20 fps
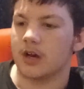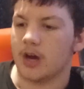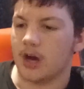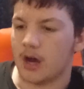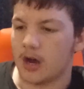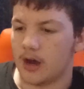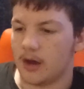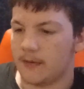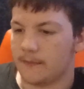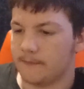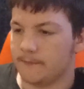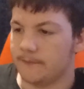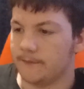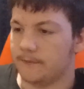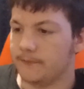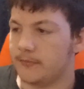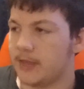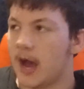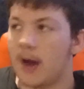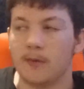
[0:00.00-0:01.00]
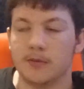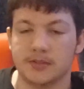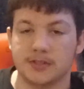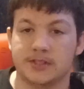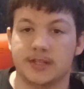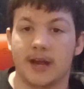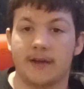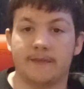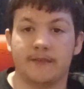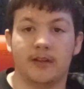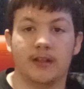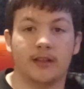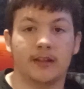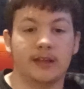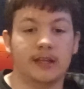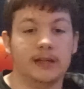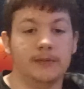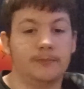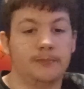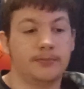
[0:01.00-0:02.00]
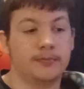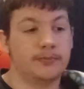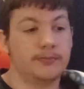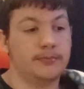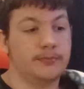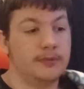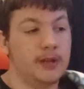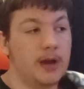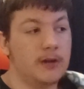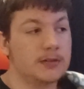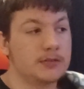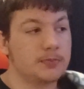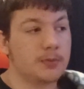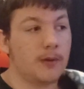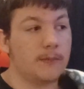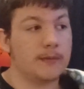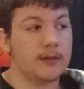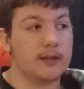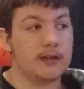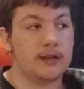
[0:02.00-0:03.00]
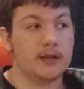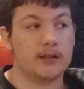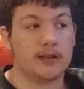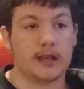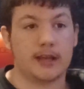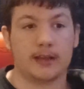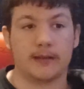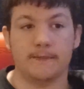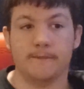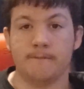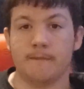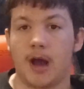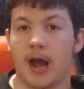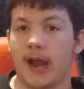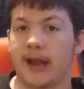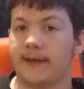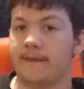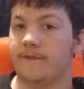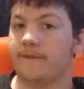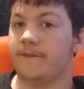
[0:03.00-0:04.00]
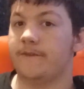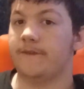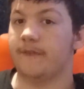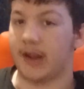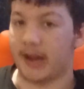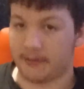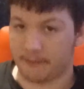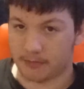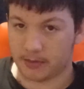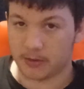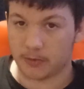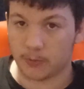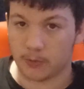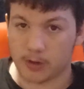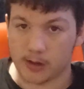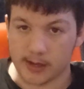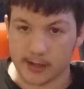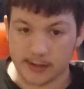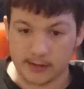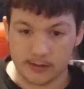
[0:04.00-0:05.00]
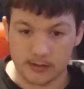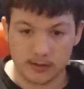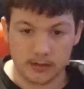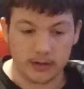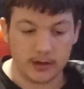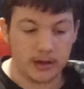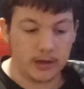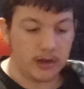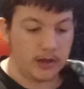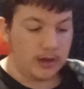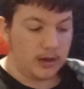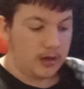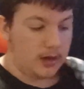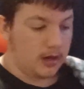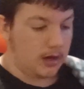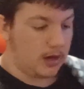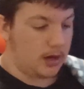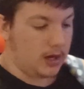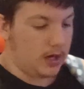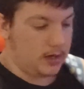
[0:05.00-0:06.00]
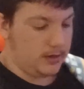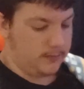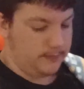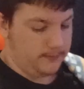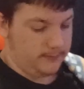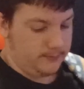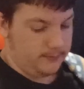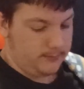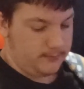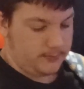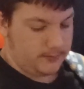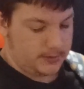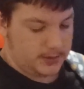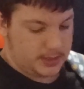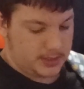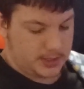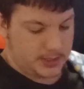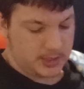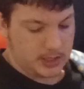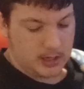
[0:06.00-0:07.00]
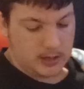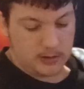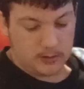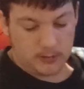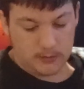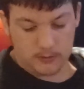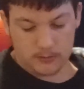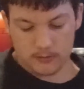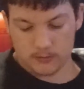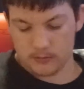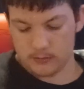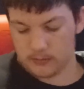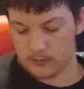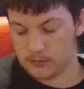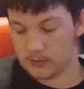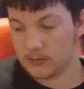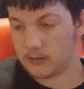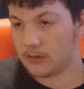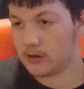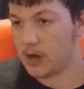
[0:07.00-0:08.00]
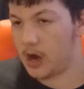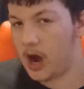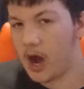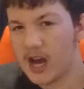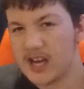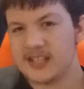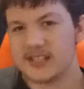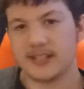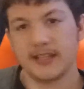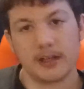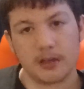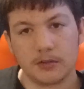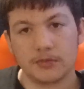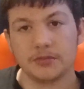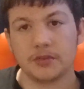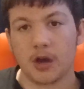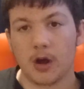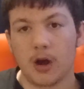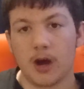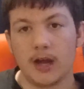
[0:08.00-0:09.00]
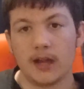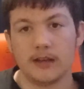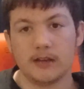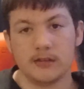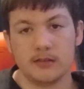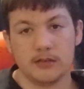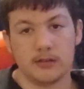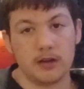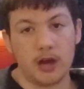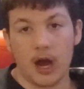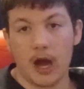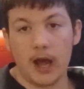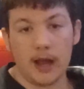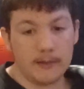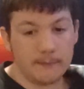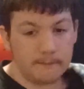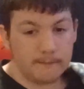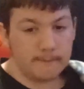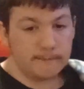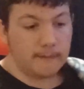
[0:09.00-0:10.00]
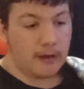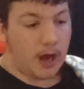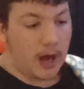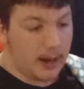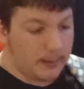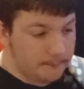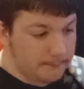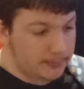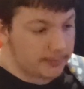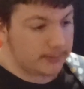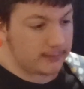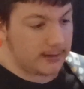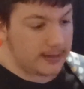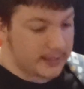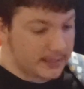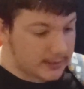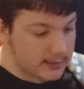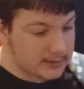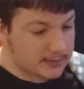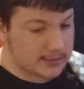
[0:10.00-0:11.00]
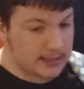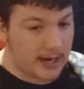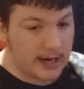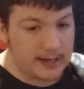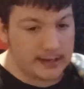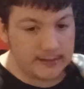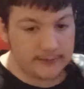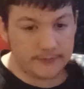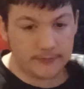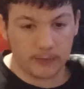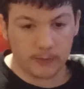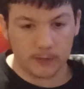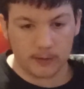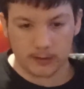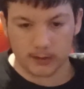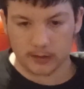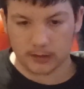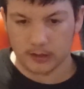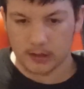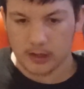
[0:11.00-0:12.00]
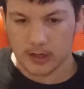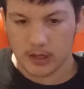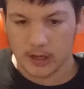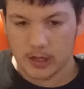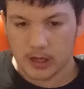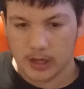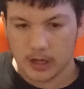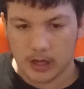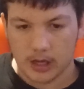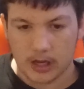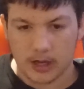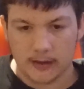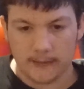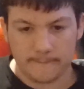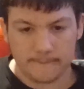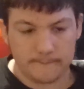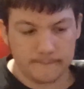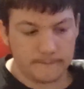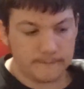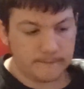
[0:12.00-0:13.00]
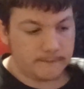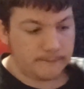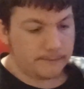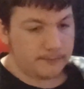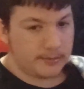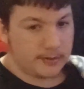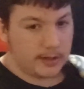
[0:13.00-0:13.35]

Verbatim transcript: Um, that was definitely that was probably like my favorite one. Um, so until Dawn, I'm I'm pretty excited for. Um,